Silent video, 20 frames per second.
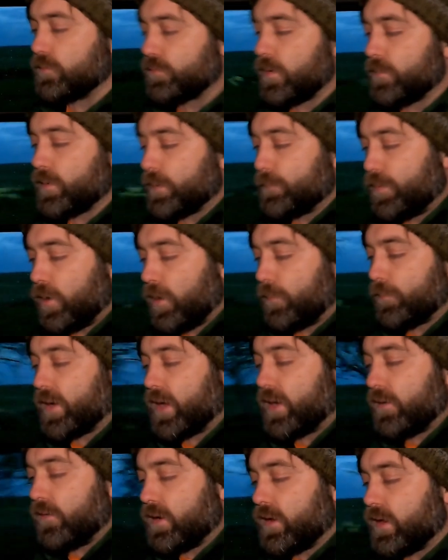will probably pop
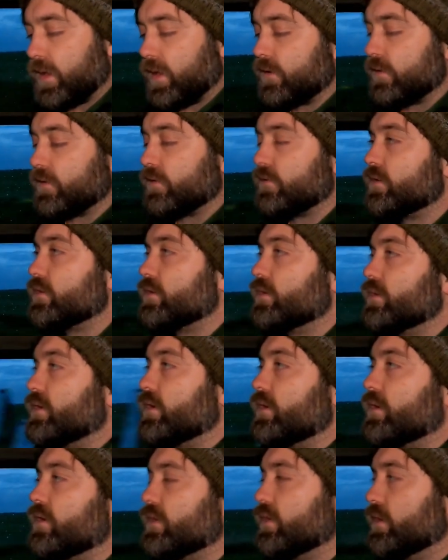out and
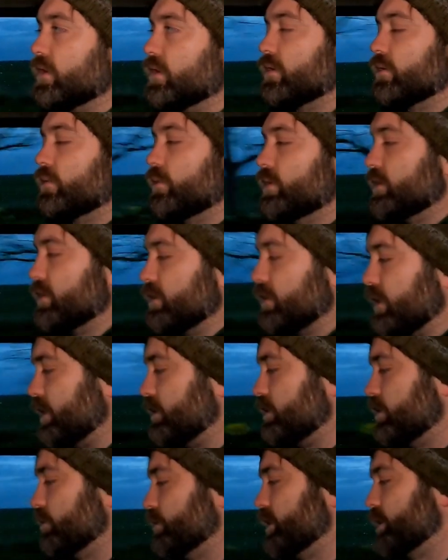I will
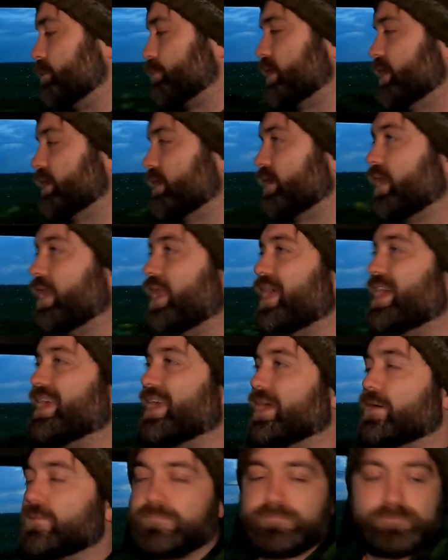end up with a burnt
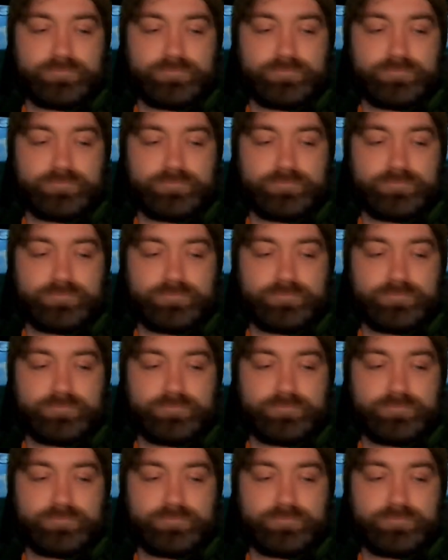leg.